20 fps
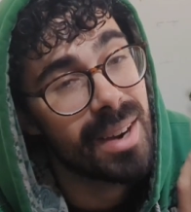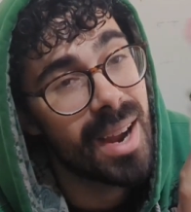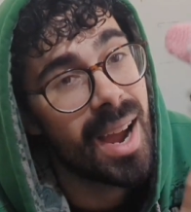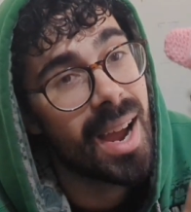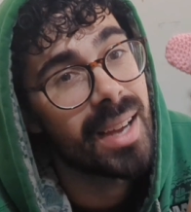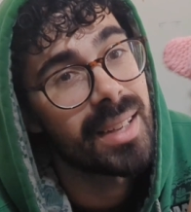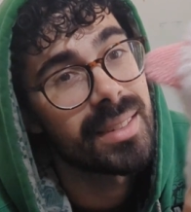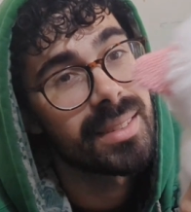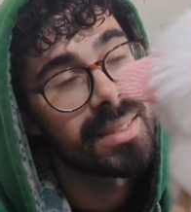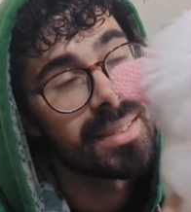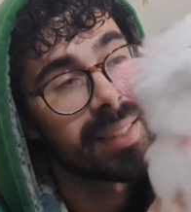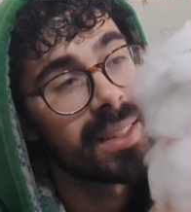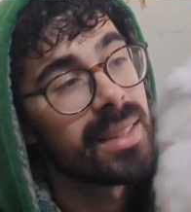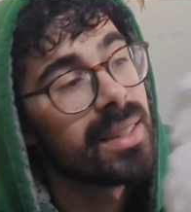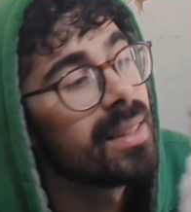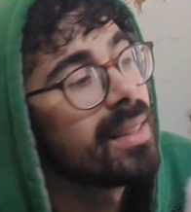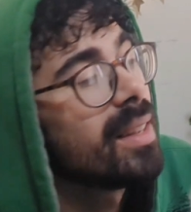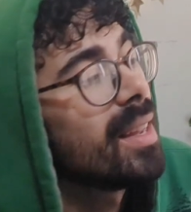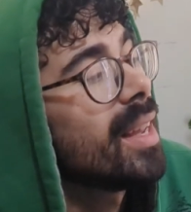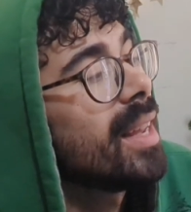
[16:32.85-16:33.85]
at.
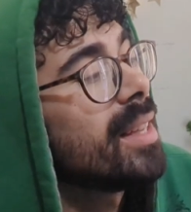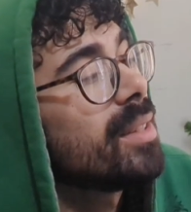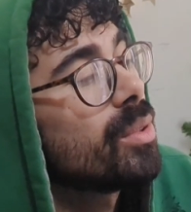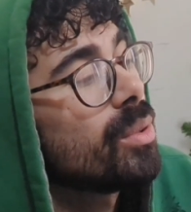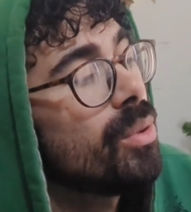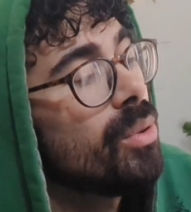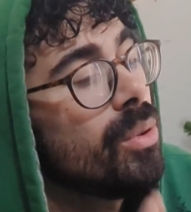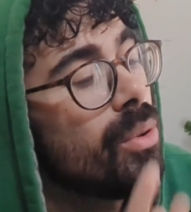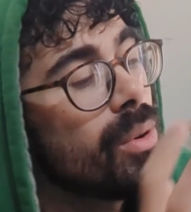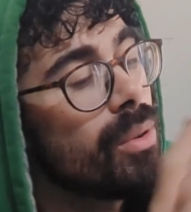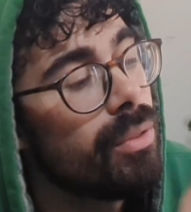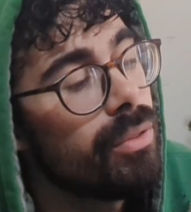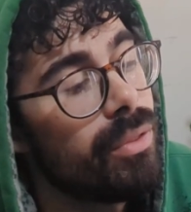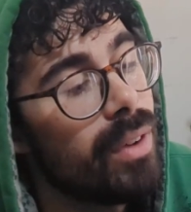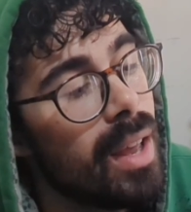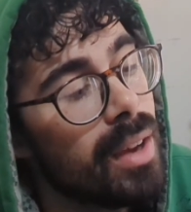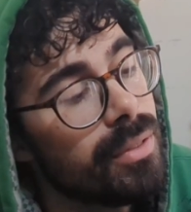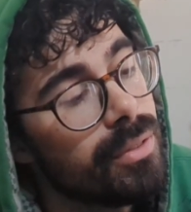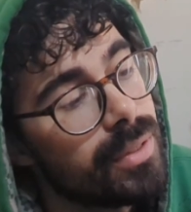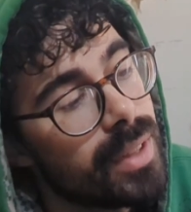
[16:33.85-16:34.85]
It's all
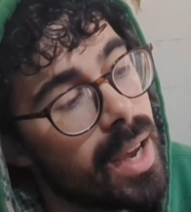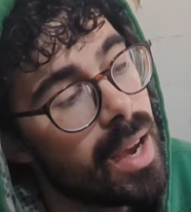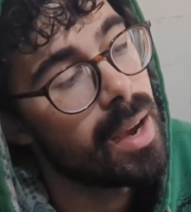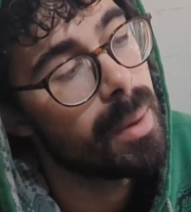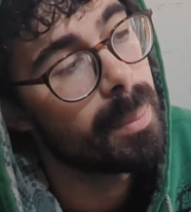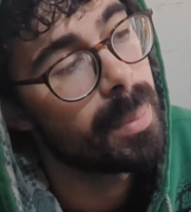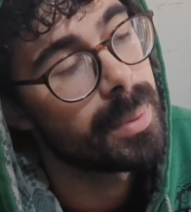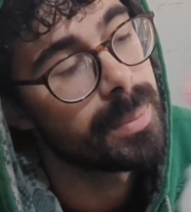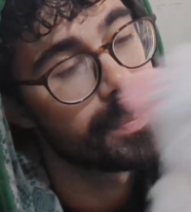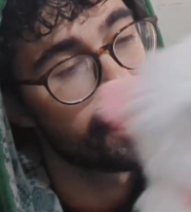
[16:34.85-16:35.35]
fluffed up.